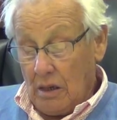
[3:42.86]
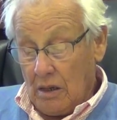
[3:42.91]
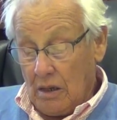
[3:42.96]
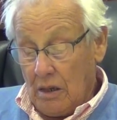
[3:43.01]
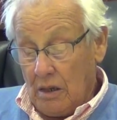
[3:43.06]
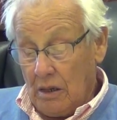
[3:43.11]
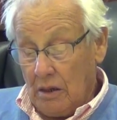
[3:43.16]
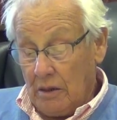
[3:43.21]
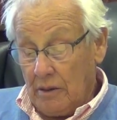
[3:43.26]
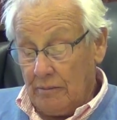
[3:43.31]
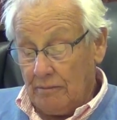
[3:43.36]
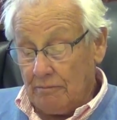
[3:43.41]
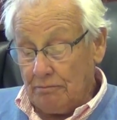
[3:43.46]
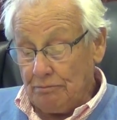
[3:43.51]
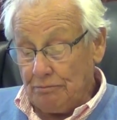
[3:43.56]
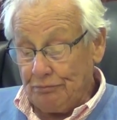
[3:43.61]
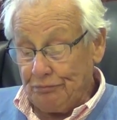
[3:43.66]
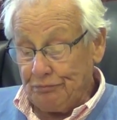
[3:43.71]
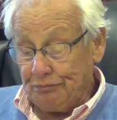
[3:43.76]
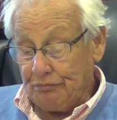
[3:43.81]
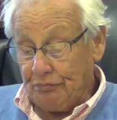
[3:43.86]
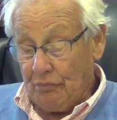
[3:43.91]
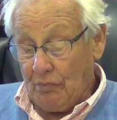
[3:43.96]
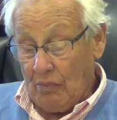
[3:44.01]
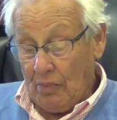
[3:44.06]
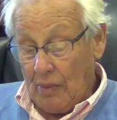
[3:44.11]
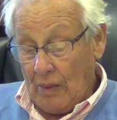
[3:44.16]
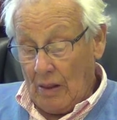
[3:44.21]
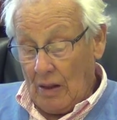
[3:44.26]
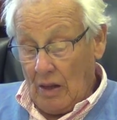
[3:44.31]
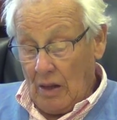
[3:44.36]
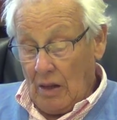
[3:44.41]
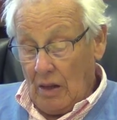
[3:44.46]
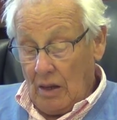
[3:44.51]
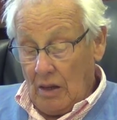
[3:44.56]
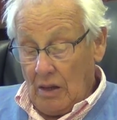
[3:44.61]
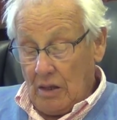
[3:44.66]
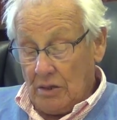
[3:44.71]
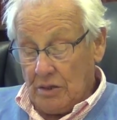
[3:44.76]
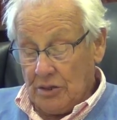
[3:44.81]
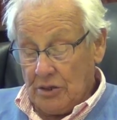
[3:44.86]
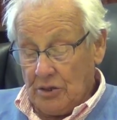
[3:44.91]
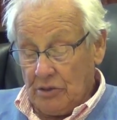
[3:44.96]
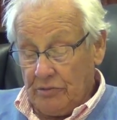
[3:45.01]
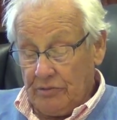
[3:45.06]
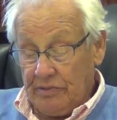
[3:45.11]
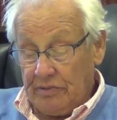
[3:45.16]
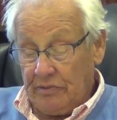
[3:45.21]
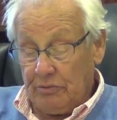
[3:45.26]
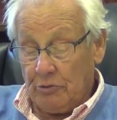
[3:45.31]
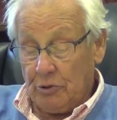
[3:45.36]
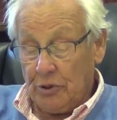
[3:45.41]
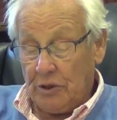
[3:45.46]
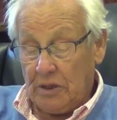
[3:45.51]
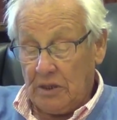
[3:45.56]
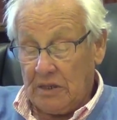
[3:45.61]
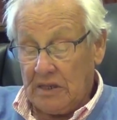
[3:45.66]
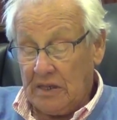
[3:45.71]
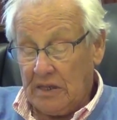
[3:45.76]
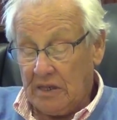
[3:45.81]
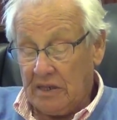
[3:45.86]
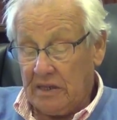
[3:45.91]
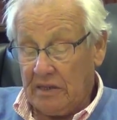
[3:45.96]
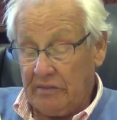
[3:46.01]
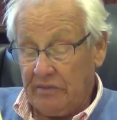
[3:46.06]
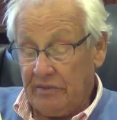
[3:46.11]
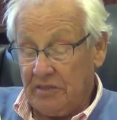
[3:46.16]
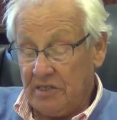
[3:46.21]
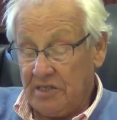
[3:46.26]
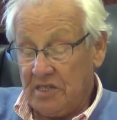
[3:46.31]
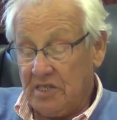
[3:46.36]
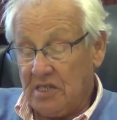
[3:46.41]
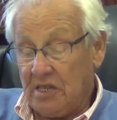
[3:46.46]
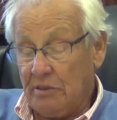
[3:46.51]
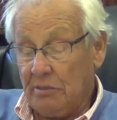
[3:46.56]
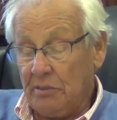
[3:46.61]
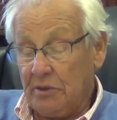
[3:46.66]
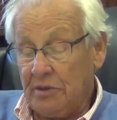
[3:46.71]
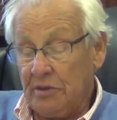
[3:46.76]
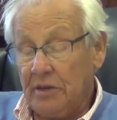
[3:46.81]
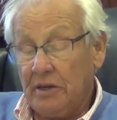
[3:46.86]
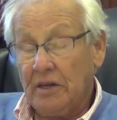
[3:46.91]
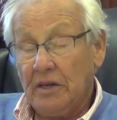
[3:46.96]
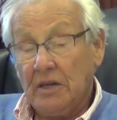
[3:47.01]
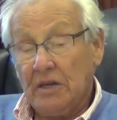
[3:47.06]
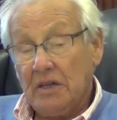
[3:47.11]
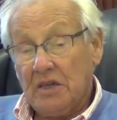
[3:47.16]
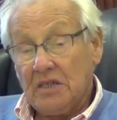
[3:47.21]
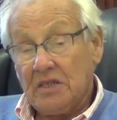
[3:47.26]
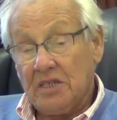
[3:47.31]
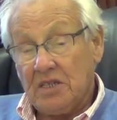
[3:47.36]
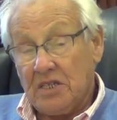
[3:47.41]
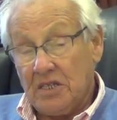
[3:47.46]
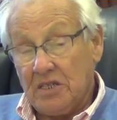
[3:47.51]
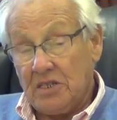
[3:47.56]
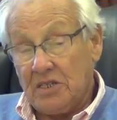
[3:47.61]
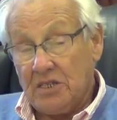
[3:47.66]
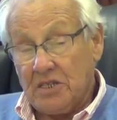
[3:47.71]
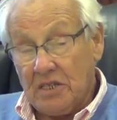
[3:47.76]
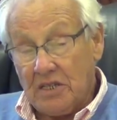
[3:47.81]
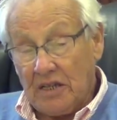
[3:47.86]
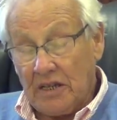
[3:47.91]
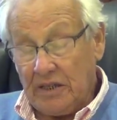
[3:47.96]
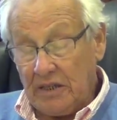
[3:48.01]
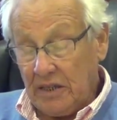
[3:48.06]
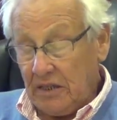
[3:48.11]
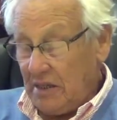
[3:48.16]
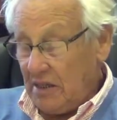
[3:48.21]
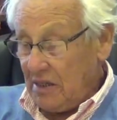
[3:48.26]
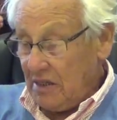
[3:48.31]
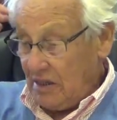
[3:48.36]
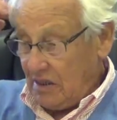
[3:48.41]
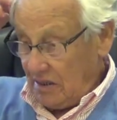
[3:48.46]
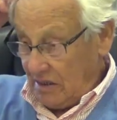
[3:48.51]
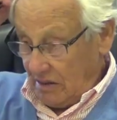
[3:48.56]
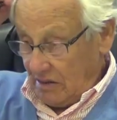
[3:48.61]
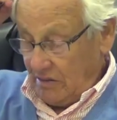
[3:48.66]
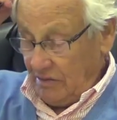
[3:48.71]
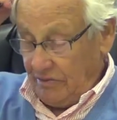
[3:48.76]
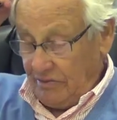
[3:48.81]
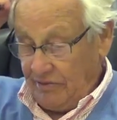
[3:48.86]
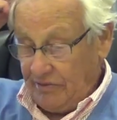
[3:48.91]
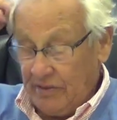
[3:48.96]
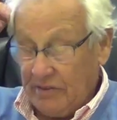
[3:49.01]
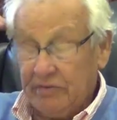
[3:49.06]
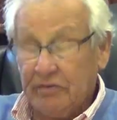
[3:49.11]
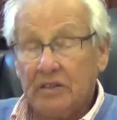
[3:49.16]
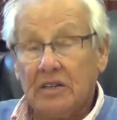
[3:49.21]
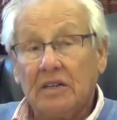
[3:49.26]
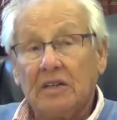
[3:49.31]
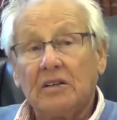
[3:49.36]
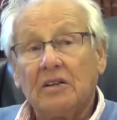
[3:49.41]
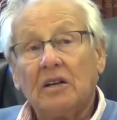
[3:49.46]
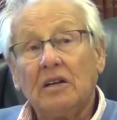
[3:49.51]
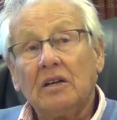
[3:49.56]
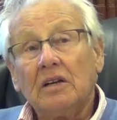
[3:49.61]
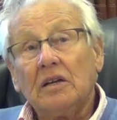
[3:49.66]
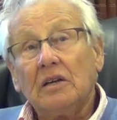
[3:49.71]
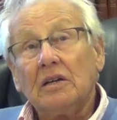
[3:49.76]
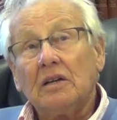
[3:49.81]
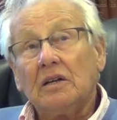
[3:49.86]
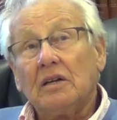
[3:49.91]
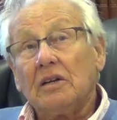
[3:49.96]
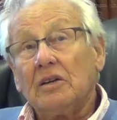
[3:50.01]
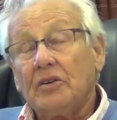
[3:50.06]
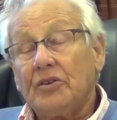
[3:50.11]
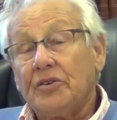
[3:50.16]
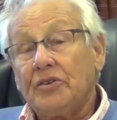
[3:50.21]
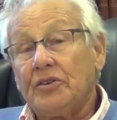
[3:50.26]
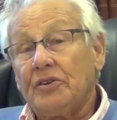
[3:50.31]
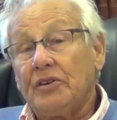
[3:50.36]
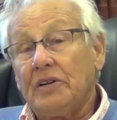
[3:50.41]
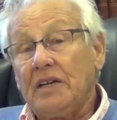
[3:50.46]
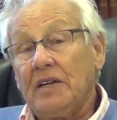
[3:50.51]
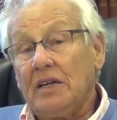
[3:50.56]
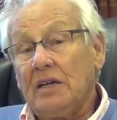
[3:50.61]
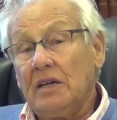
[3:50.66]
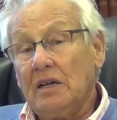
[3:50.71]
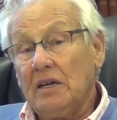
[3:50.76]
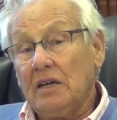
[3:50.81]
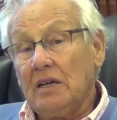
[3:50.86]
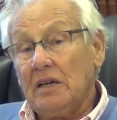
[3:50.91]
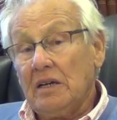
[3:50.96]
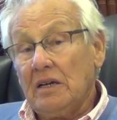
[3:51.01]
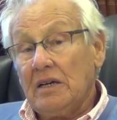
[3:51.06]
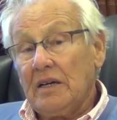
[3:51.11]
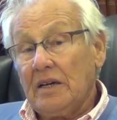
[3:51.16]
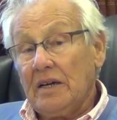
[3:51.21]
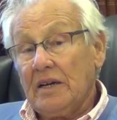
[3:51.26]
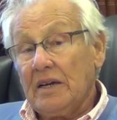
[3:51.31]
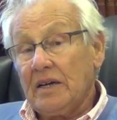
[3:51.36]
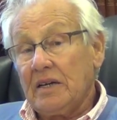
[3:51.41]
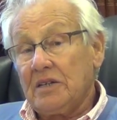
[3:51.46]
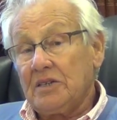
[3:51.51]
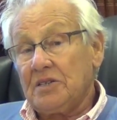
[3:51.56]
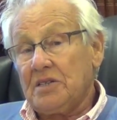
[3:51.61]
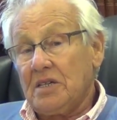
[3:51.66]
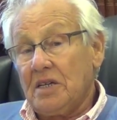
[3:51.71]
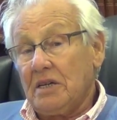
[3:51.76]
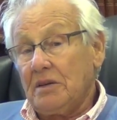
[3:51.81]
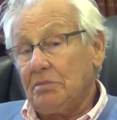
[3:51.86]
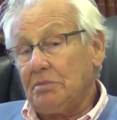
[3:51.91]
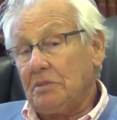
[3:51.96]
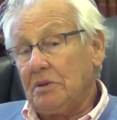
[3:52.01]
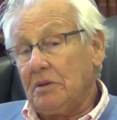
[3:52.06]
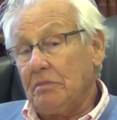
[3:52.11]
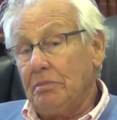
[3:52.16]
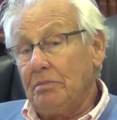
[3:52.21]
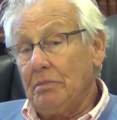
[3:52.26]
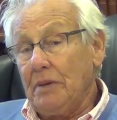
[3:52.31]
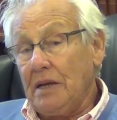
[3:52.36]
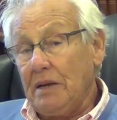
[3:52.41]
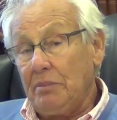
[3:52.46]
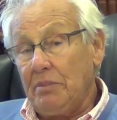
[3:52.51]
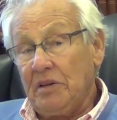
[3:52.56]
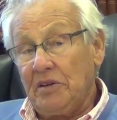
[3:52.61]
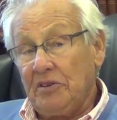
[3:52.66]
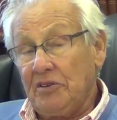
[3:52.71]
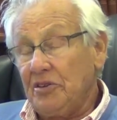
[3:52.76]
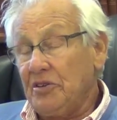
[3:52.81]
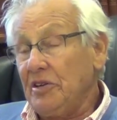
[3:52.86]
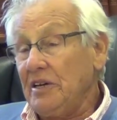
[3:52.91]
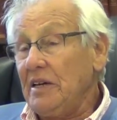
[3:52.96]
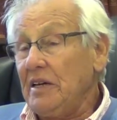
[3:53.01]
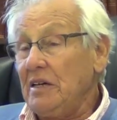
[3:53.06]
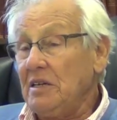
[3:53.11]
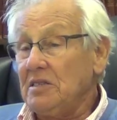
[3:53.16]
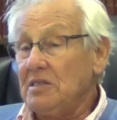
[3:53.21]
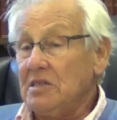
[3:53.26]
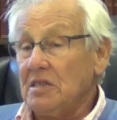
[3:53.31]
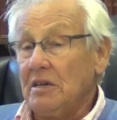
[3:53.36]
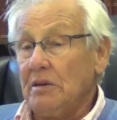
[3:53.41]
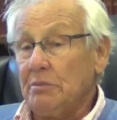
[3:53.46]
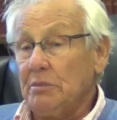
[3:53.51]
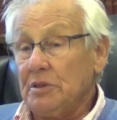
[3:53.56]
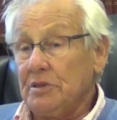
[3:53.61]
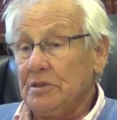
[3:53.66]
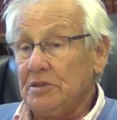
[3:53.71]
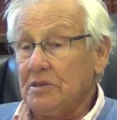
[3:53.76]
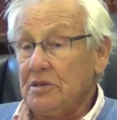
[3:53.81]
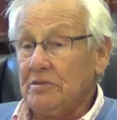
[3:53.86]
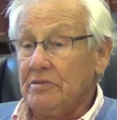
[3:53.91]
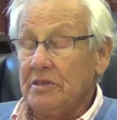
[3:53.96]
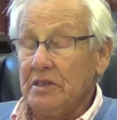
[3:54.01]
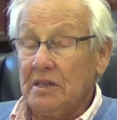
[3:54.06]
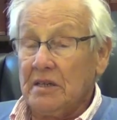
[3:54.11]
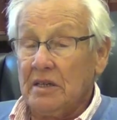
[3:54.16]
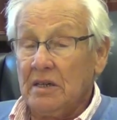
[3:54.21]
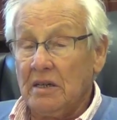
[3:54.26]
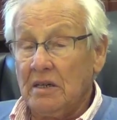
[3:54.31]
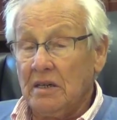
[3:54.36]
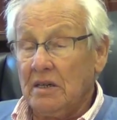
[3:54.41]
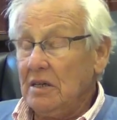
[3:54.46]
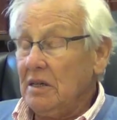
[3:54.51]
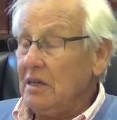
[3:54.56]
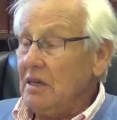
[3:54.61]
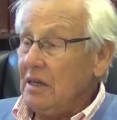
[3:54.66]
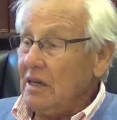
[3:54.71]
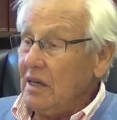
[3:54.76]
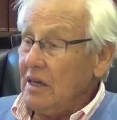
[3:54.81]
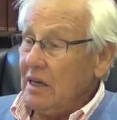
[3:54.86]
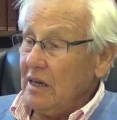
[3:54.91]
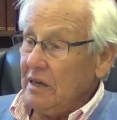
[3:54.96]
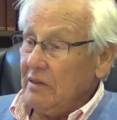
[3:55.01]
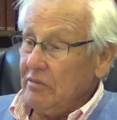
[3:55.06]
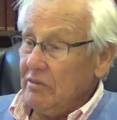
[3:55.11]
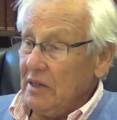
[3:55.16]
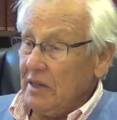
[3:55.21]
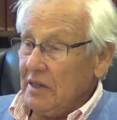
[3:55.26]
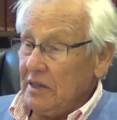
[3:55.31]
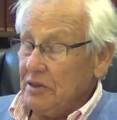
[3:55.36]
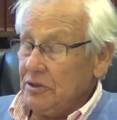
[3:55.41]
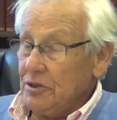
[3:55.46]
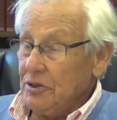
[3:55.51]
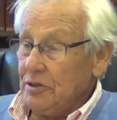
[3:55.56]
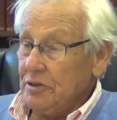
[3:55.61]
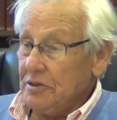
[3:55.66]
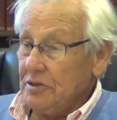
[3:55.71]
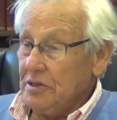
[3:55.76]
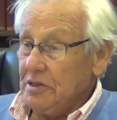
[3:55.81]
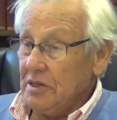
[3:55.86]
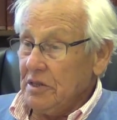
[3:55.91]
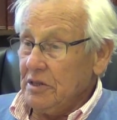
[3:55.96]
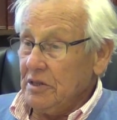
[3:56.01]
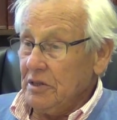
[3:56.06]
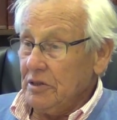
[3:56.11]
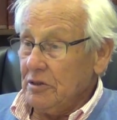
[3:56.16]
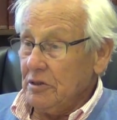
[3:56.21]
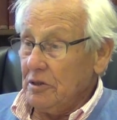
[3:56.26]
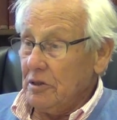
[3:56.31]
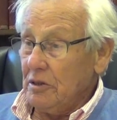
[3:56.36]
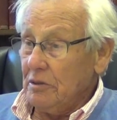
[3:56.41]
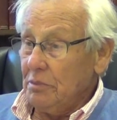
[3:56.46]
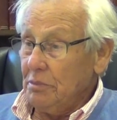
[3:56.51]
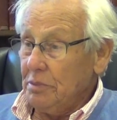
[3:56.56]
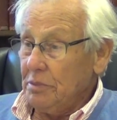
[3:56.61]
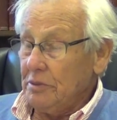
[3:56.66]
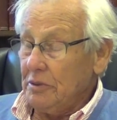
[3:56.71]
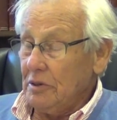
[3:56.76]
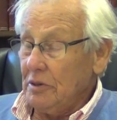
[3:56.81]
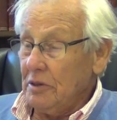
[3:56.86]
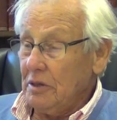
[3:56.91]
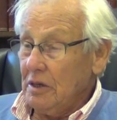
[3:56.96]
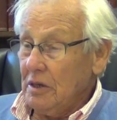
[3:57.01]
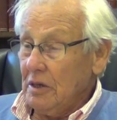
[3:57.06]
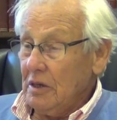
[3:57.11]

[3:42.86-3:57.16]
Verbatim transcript: Um, so we worked here every summer since 1953, except maybe three summers when I gave lectures in Europe or